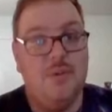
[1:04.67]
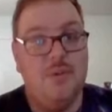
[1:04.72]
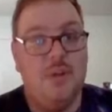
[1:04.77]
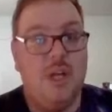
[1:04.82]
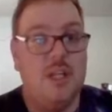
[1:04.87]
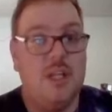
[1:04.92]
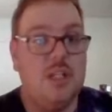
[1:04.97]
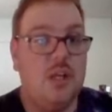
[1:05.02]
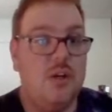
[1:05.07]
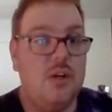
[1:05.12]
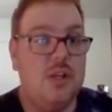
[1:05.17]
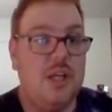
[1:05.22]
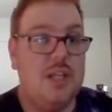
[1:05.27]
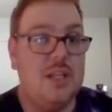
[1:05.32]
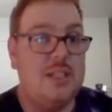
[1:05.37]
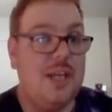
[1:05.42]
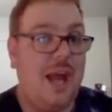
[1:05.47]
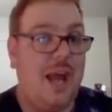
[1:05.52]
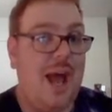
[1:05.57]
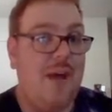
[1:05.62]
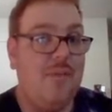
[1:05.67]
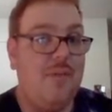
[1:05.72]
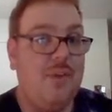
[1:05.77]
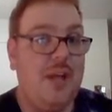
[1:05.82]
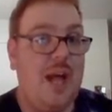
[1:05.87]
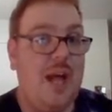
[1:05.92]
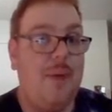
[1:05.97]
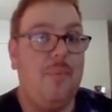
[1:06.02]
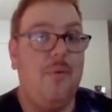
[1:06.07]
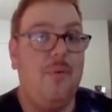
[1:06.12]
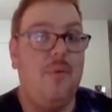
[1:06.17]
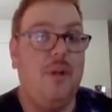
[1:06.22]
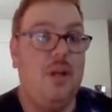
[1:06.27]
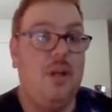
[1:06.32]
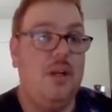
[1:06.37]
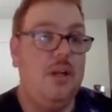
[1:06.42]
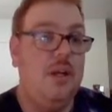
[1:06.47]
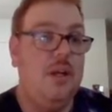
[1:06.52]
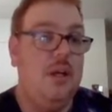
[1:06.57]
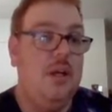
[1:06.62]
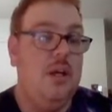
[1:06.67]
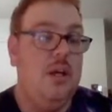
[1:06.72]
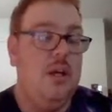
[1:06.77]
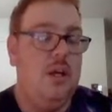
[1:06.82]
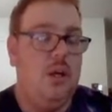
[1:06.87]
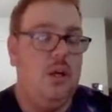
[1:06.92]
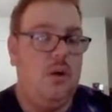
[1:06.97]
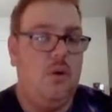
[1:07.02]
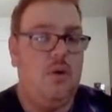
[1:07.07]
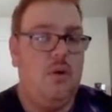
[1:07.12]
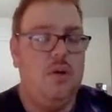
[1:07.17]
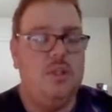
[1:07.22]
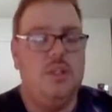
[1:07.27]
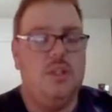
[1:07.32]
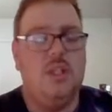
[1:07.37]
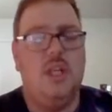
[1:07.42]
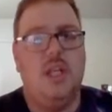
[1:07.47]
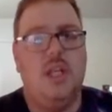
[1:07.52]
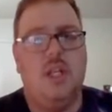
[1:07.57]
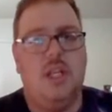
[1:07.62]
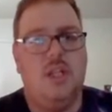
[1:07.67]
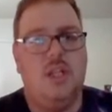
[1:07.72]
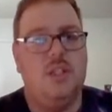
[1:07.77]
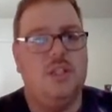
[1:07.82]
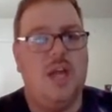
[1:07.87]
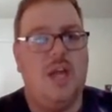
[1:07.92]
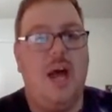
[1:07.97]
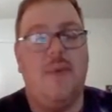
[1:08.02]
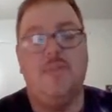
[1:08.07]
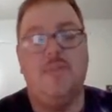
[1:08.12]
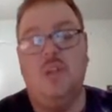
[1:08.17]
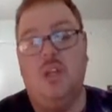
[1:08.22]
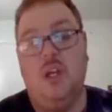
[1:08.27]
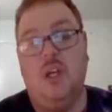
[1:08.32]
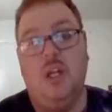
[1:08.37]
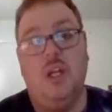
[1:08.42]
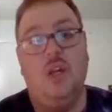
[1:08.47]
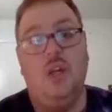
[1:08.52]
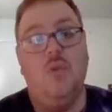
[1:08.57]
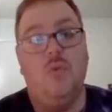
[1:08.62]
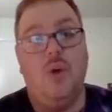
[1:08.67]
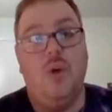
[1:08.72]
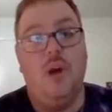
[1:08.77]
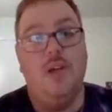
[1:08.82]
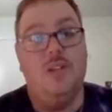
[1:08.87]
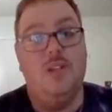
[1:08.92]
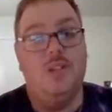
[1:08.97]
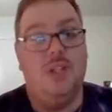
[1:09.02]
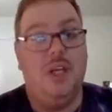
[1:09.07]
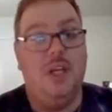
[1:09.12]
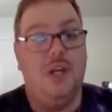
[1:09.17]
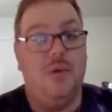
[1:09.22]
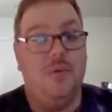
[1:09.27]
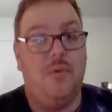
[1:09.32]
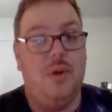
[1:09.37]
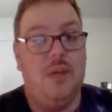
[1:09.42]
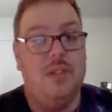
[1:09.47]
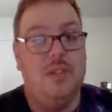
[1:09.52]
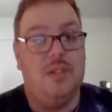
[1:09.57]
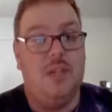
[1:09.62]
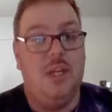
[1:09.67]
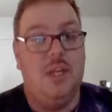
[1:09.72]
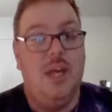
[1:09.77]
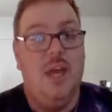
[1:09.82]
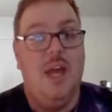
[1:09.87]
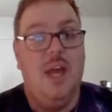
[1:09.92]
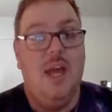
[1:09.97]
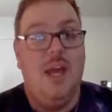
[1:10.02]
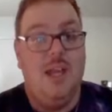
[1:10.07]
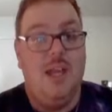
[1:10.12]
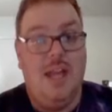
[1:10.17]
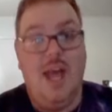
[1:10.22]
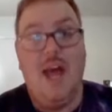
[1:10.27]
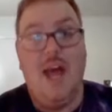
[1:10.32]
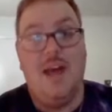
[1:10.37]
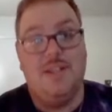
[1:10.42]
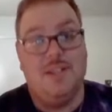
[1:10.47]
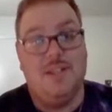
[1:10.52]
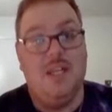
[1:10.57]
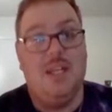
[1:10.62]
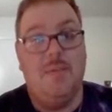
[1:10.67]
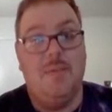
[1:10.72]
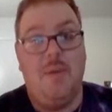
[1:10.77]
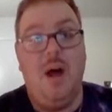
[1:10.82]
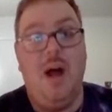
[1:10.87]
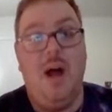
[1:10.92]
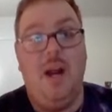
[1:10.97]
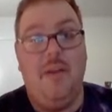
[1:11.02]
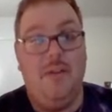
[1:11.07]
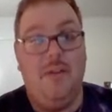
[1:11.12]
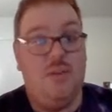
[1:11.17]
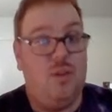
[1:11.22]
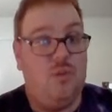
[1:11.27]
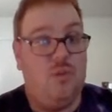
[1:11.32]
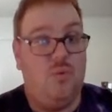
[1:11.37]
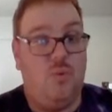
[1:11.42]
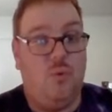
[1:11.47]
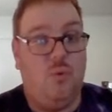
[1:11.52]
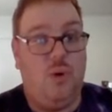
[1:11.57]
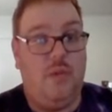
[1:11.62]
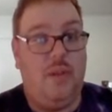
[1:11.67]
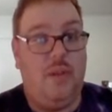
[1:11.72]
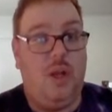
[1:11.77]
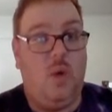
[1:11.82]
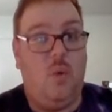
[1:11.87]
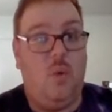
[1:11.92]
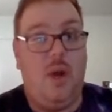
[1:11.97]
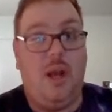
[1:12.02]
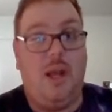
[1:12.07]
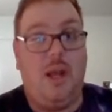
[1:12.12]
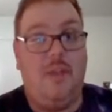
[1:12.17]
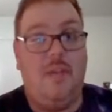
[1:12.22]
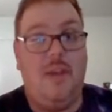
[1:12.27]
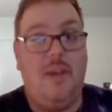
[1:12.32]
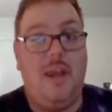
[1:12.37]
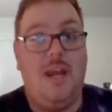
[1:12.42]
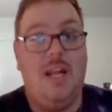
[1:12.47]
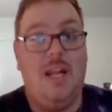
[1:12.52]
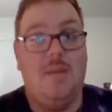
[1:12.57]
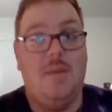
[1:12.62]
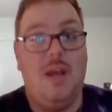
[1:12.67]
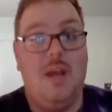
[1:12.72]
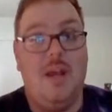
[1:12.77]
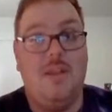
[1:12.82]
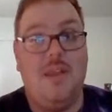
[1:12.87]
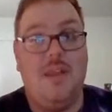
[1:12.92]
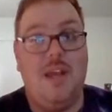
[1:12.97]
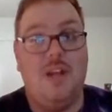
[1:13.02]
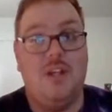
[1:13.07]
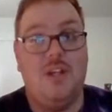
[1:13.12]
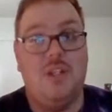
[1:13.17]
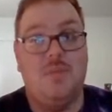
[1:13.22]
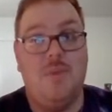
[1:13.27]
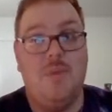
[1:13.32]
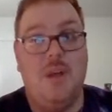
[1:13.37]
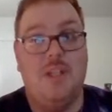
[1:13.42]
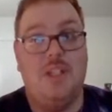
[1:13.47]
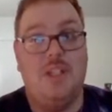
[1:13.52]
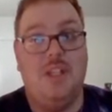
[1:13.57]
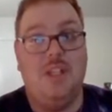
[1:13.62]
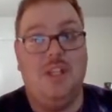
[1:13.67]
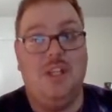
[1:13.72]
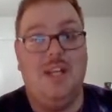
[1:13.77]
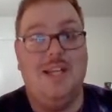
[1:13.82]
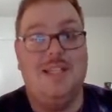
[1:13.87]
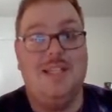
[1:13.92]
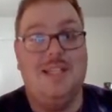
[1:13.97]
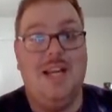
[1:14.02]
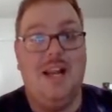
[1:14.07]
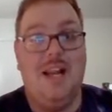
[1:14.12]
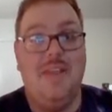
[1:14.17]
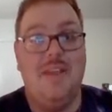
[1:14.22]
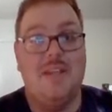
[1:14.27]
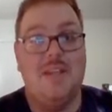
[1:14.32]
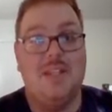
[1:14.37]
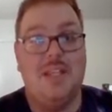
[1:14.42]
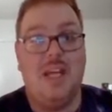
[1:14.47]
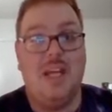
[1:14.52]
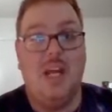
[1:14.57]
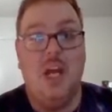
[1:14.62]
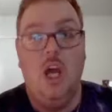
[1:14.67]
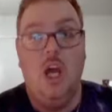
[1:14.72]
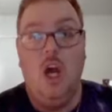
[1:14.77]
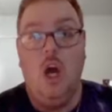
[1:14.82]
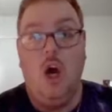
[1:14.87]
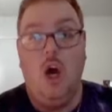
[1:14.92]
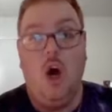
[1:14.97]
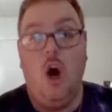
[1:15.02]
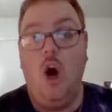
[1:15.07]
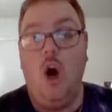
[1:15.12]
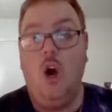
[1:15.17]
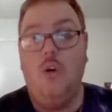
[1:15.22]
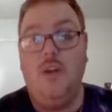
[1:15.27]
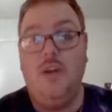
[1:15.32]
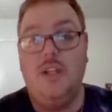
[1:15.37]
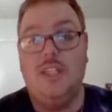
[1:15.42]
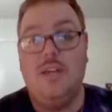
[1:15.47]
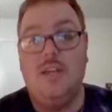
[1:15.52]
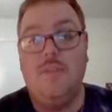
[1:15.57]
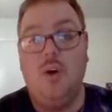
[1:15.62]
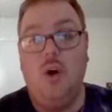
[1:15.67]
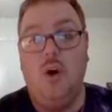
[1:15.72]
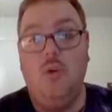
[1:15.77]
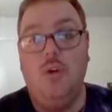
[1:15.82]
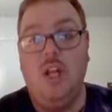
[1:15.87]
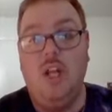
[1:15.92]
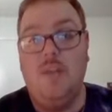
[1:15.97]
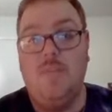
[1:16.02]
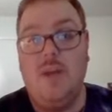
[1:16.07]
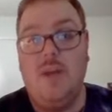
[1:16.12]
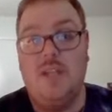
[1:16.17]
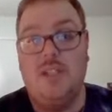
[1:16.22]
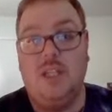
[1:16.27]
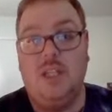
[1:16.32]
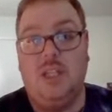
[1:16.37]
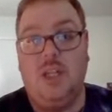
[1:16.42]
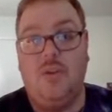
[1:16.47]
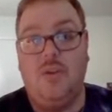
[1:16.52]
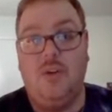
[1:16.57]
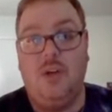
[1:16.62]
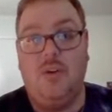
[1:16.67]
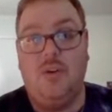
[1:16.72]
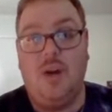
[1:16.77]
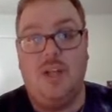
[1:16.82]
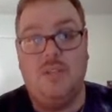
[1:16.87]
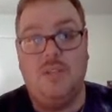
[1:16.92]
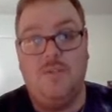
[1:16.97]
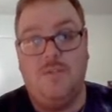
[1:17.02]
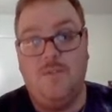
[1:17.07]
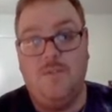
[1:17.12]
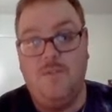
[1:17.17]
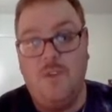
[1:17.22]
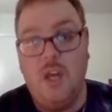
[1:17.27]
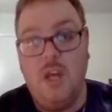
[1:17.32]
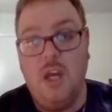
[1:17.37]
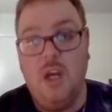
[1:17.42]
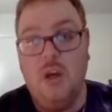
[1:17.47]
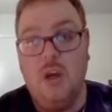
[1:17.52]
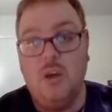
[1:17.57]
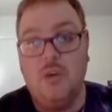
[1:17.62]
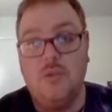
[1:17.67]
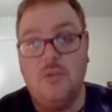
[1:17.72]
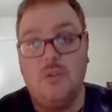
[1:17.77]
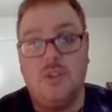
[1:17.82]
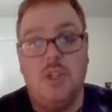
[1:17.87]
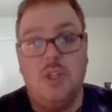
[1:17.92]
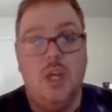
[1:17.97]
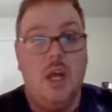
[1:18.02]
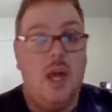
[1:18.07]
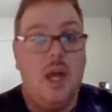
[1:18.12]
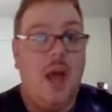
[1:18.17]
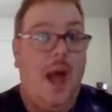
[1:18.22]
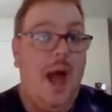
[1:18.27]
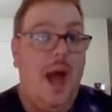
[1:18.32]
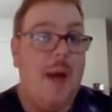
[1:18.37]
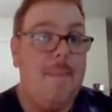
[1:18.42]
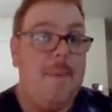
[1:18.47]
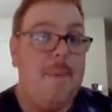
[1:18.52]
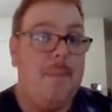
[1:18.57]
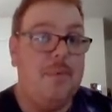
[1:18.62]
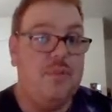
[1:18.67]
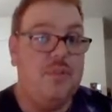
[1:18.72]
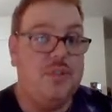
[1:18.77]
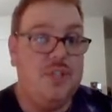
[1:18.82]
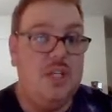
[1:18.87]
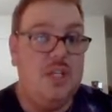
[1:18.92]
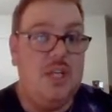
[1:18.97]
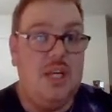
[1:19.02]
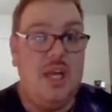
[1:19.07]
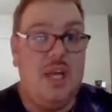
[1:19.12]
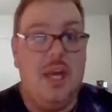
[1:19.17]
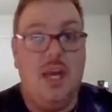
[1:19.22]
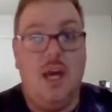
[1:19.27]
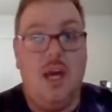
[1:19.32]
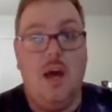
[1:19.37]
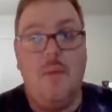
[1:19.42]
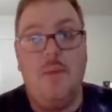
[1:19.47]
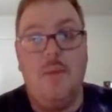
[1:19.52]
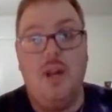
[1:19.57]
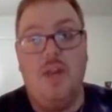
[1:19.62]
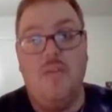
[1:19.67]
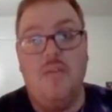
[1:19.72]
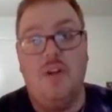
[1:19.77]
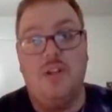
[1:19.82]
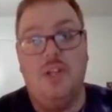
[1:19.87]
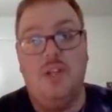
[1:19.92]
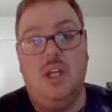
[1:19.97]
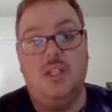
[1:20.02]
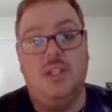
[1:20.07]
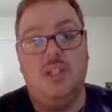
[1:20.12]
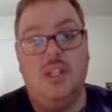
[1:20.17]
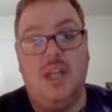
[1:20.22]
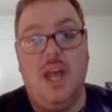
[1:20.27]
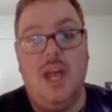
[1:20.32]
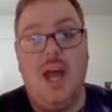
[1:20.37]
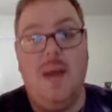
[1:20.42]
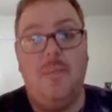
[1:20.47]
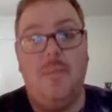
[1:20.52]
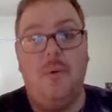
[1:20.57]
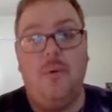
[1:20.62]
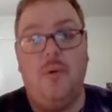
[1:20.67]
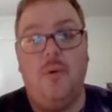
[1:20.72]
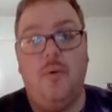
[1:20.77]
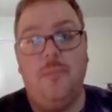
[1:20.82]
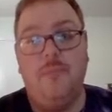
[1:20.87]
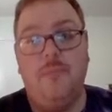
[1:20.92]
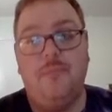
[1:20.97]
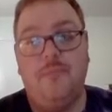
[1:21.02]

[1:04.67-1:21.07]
gets like half of the capital, and of course, and he stops and he runs like crazy. Yes, in the manga, this was really quick. In the anime, they just basically extended this, like, oh, let's have Odin basically run across some fields, have people see him, and eventually gets to the capital.